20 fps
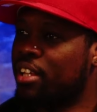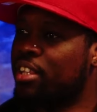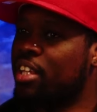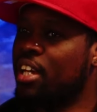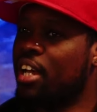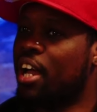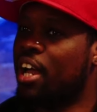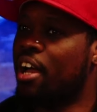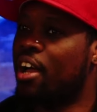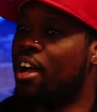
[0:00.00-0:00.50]
are
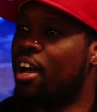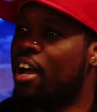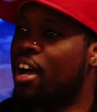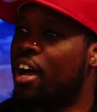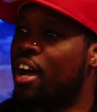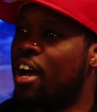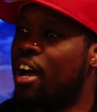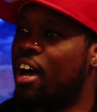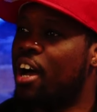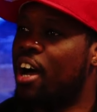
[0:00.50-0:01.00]
think, hearing
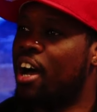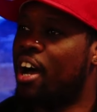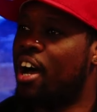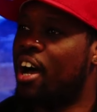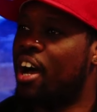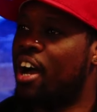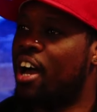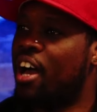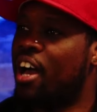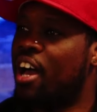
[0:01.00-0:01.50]
about that
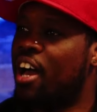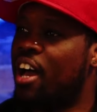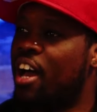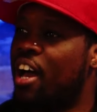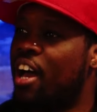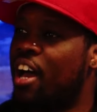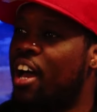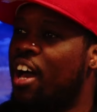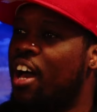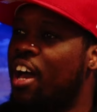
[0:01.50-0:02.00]
still. That's
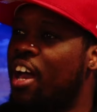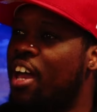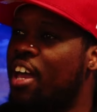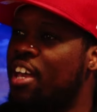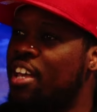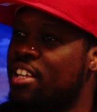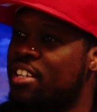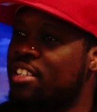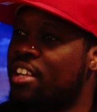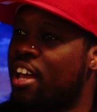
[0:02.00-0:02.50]
gonna be
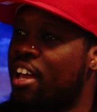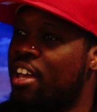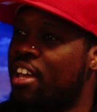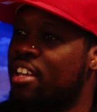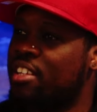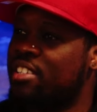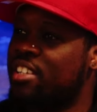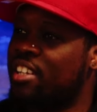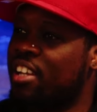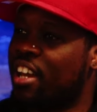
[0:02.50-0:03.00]
dark, bro.
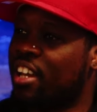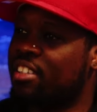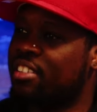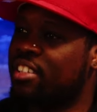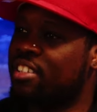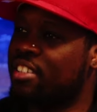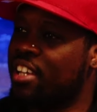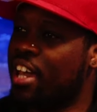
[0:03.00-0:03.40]
Is, it like these